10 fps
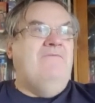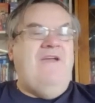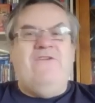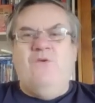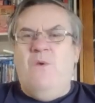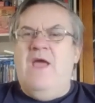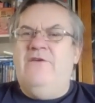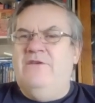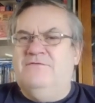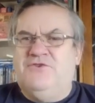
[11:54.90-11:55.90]
very
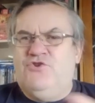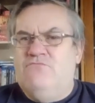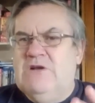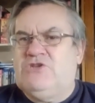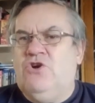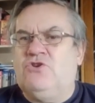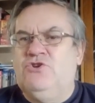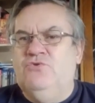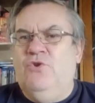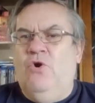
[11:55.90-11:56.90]
wary of too much Doctor
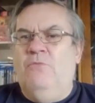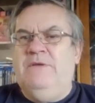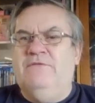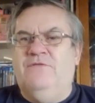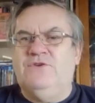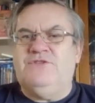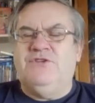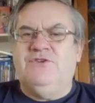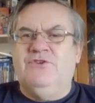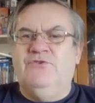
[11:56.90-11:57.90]
Who lore being
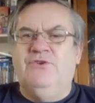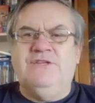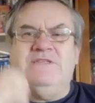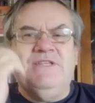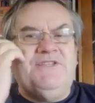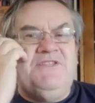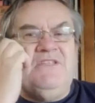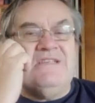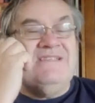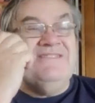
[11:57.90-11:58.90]
foisted on an audience that
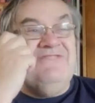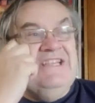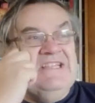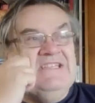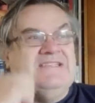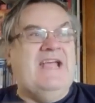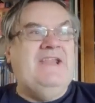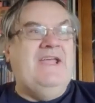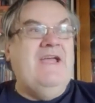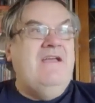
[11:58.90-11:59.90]
doesn't really
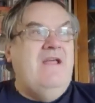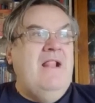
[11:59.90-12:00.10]
understand it.